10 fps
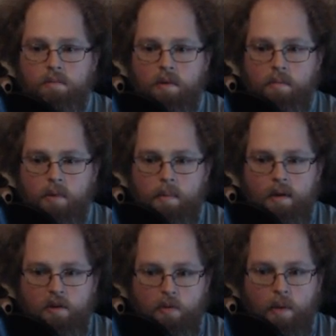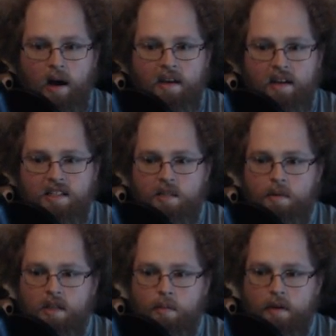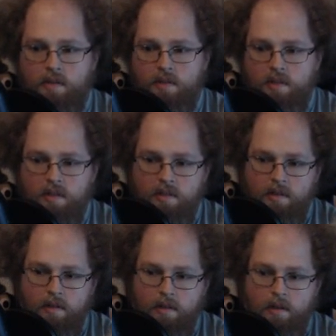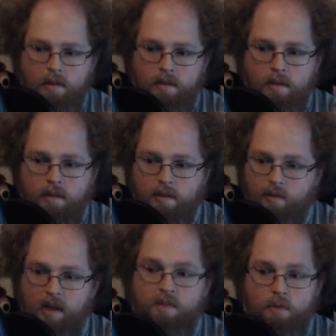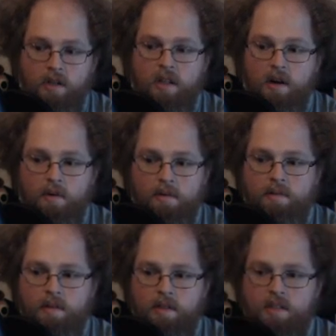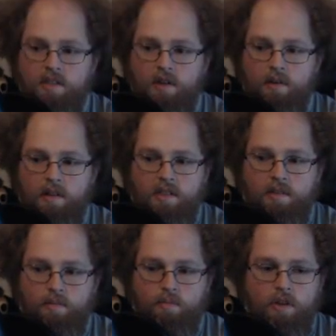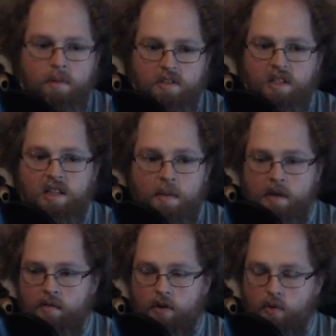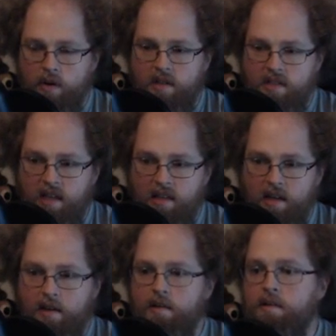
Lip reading: Maybe your pocket has to be at the pixels. That's pretty low. So that's pretty much the limit of your real estate there.